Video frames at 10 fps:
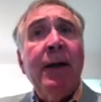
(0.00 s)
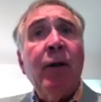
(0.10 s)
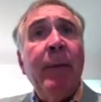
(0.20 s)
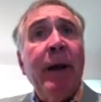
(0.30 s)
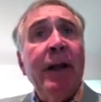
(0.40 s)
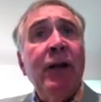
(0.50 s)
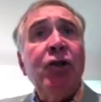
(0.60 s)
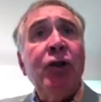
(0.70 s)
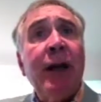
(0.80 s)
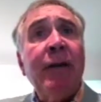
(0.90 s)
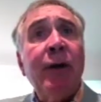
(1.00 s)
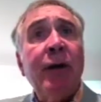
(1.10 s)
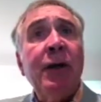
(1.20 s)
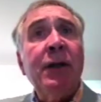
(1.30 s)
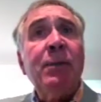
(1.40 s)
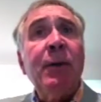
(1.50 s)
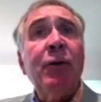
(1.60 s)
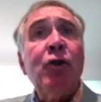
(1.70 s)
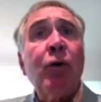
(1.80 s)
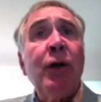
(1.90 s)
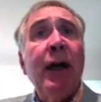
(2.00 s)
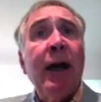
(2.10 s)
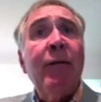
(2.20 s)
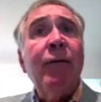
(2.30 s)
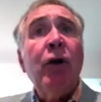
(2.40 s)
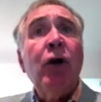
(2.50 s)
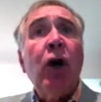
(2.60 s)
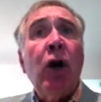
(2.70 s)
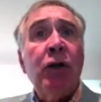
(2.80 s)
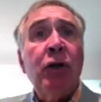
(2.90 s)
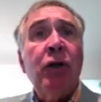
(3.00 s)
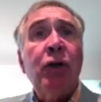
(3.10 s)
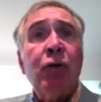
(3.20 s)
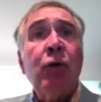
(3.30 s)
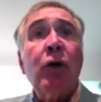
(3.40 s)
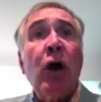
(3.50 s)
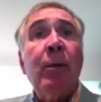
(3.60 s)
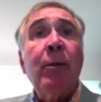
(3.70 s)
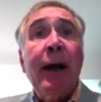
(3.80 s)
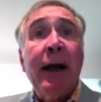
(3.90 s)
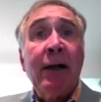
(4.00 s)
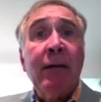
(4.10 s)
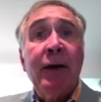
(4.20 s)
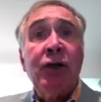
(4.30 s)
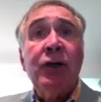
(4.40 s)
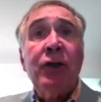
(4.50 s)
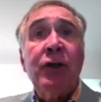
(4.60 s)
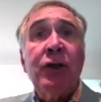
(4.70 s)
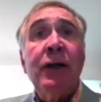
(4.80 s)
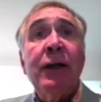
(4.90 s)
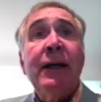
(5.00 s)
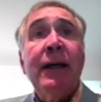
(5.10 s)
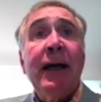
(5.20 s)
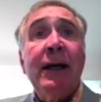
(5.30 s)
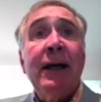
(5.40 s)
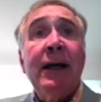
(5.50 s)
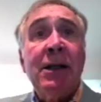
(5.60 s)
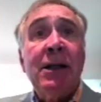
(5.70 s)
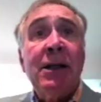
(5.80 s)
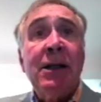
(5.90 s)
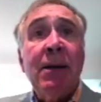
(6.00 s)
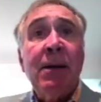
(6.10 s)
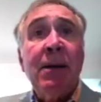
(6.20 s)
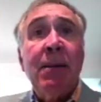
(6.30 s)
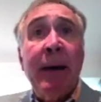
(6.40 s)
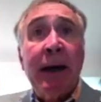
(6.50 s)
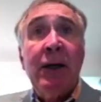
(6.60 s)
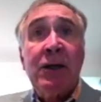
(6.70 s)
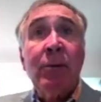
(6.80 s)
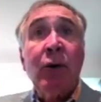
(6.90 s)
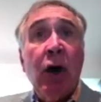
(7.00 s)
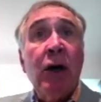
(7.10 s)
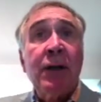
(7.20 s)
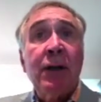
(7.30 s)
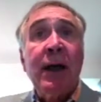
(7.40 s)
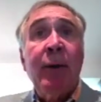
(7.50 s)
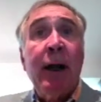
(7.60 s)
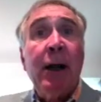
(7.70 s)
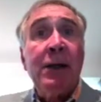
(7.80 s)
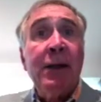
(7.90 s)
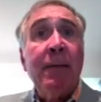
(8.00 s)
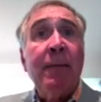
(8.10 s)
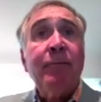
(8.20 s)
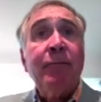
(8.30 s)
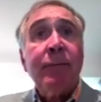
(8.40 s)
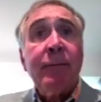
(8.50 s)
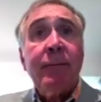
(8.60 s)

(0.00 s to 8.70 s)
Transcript: And there are many genetic variants, but the majority have uncontrolled complement activation as the mechanism causing this abnormality.